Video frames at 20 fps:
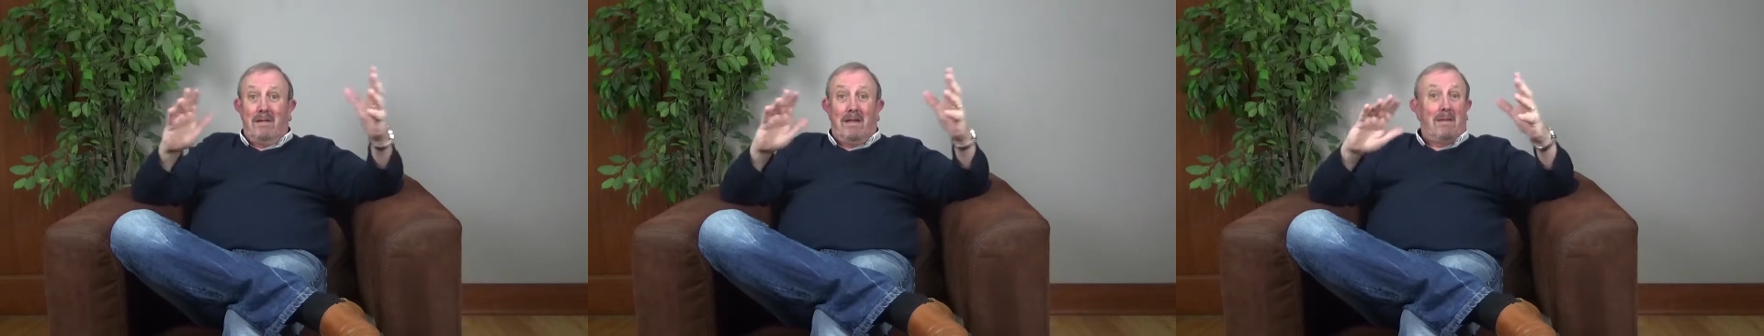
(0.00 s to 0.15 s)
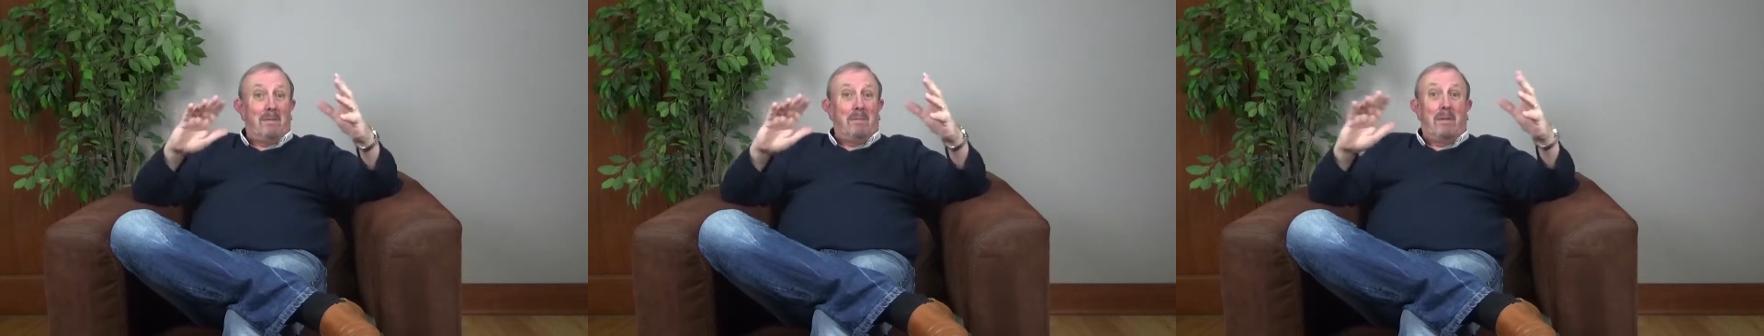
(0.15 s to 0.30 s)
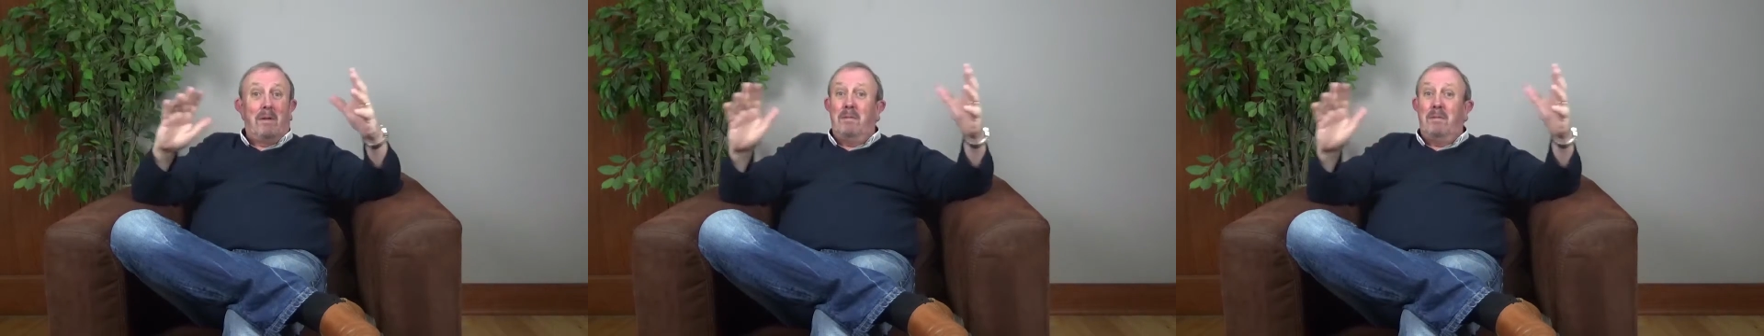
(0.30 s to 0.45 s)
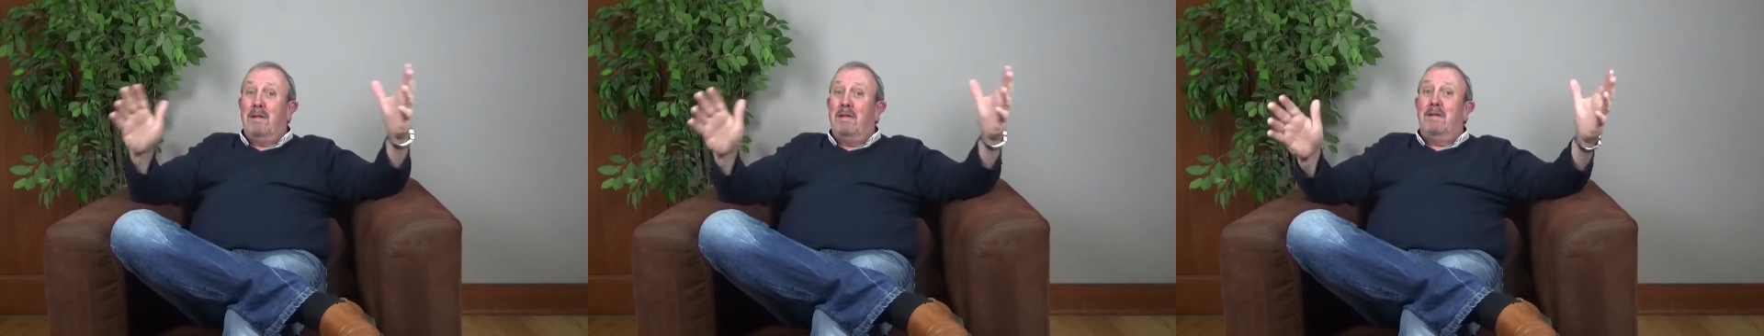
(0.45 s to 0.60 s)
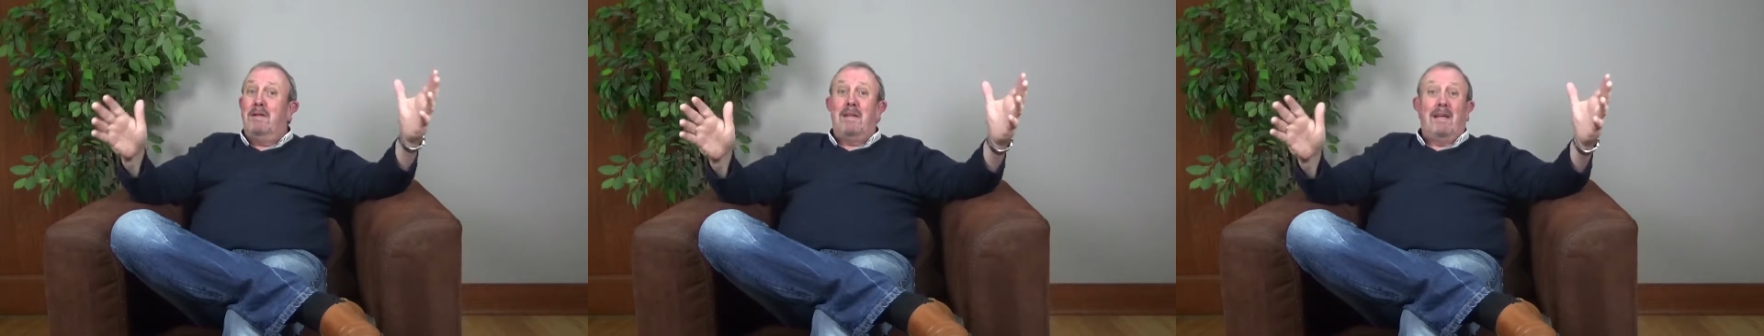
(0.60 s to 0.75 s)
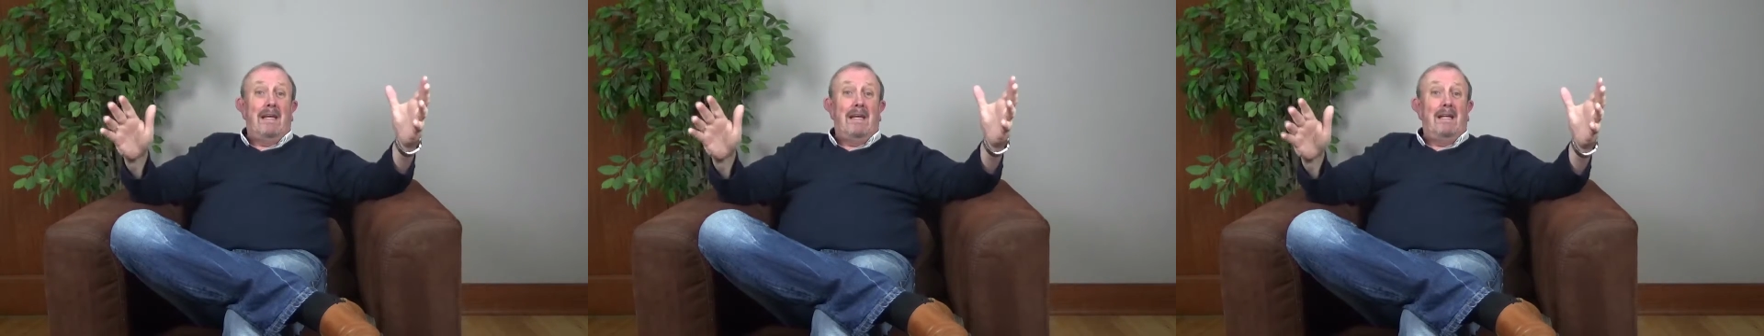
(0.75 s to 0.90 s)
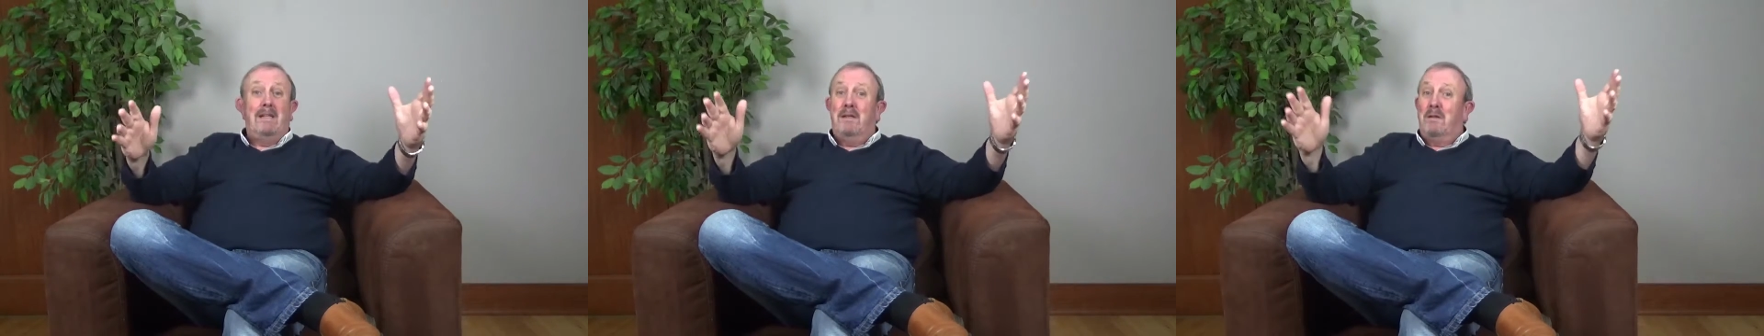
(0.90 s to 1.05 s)
there's probably
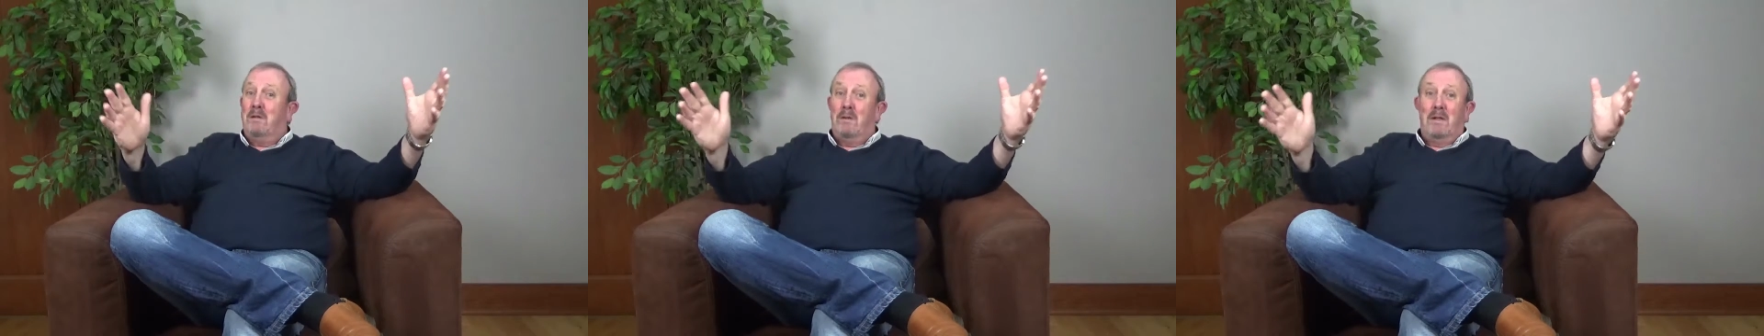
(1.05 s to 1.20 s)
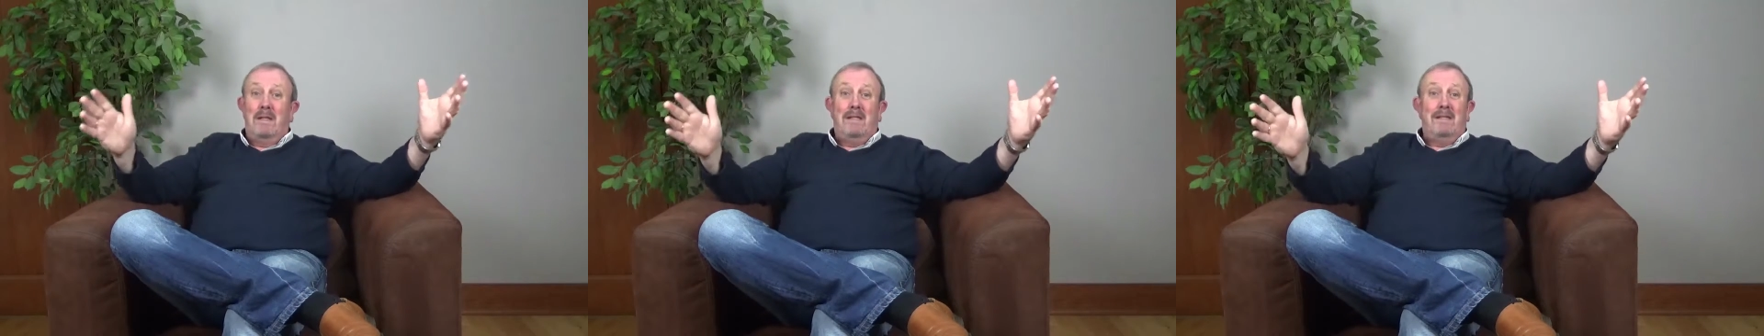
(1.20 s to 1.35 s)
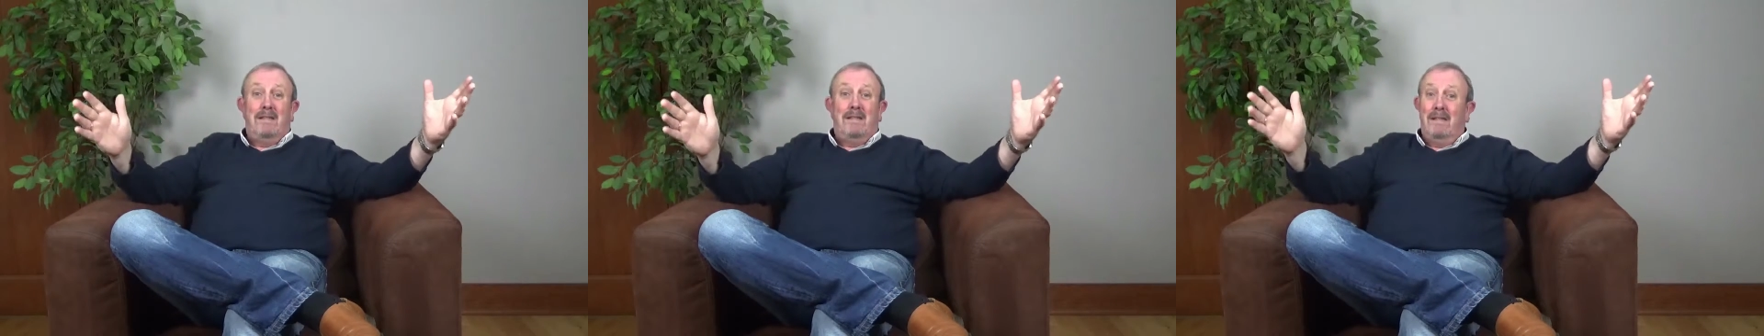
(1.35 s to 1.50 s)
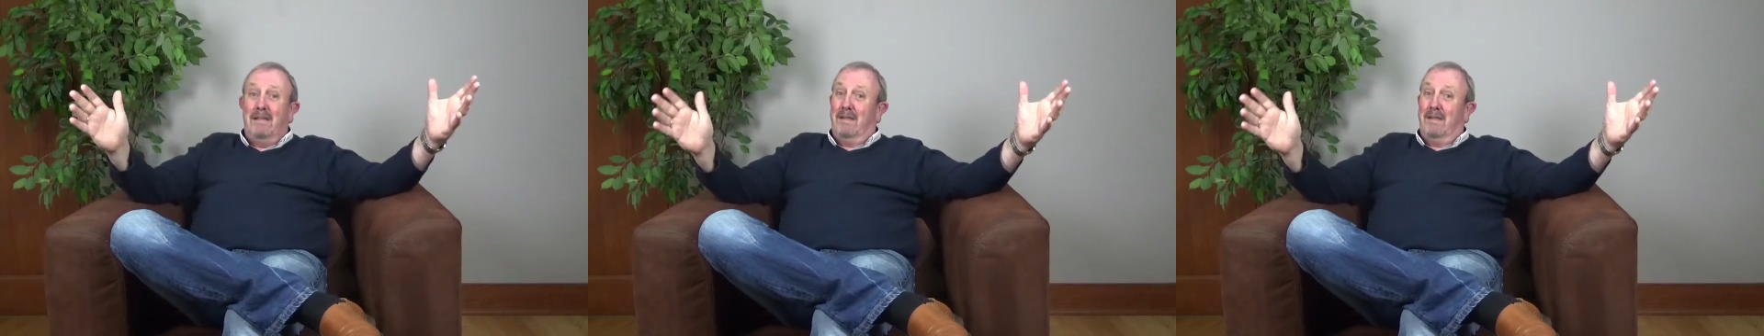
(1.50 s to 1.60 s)
10, 20,